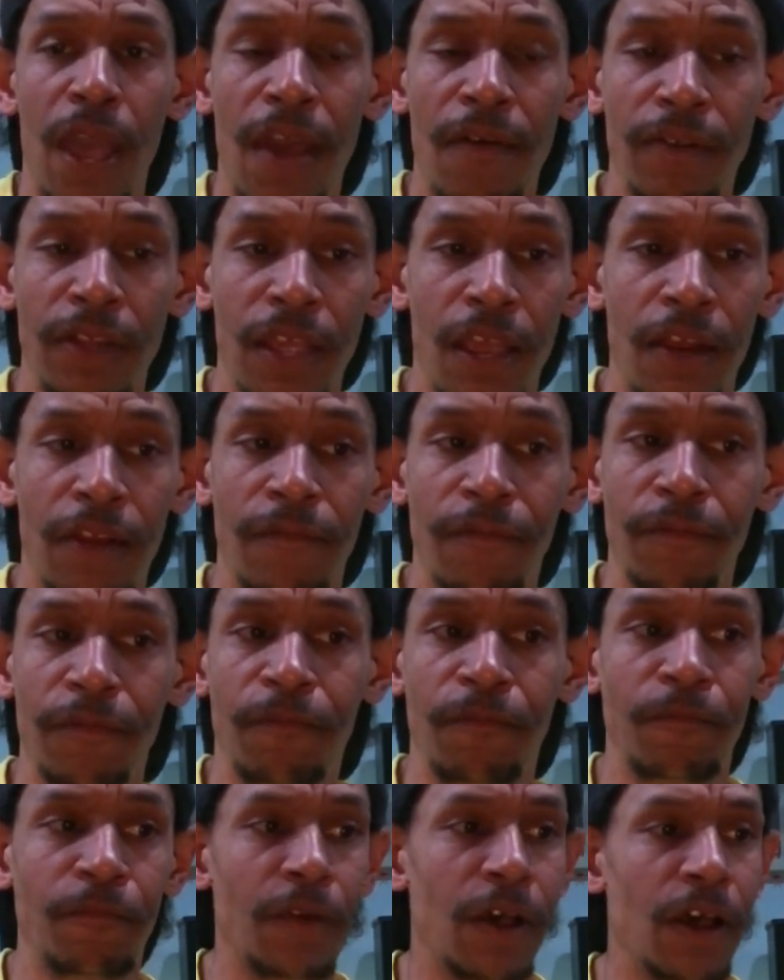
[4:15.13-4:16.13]
have a lot of
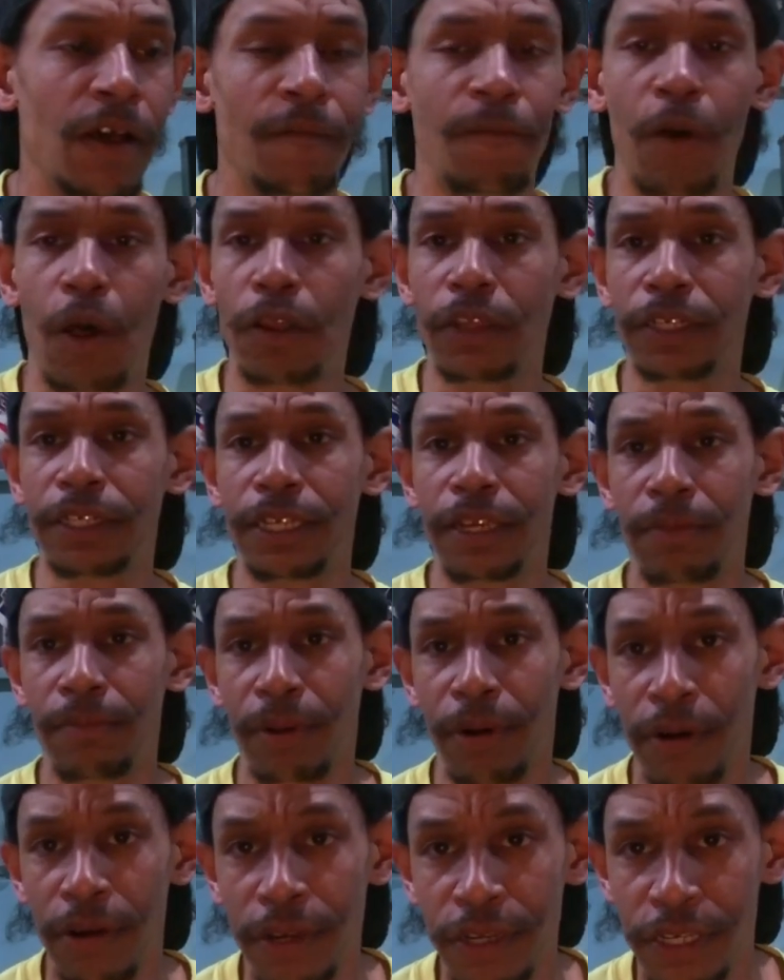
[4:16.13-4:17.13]
fallen
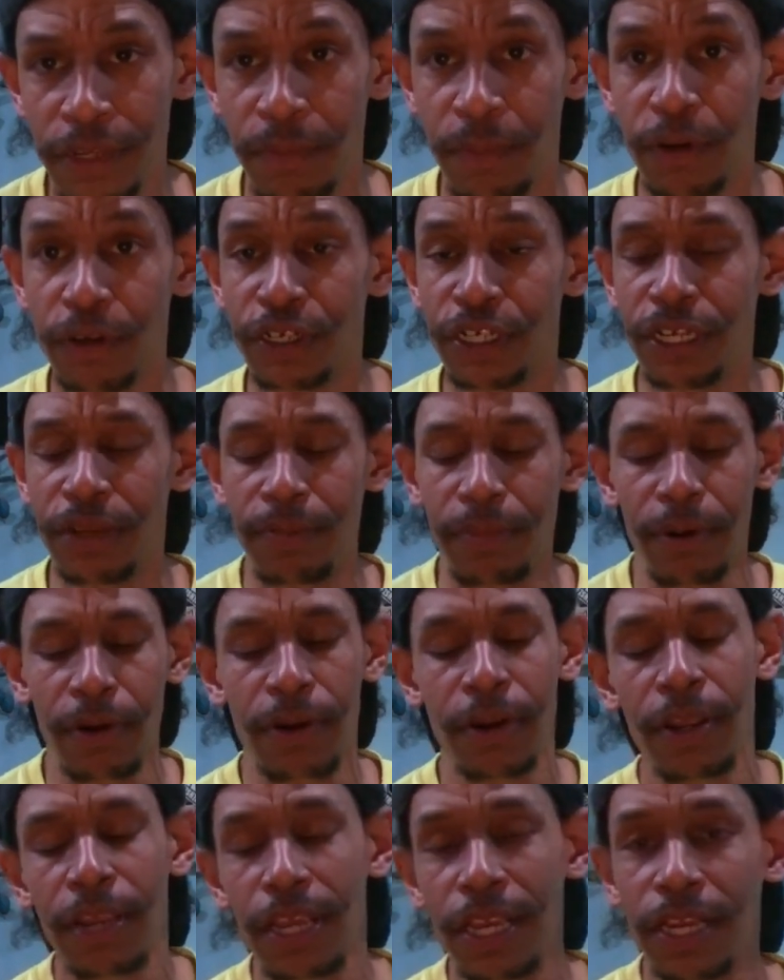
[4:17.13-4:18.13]
timber, submerged timber,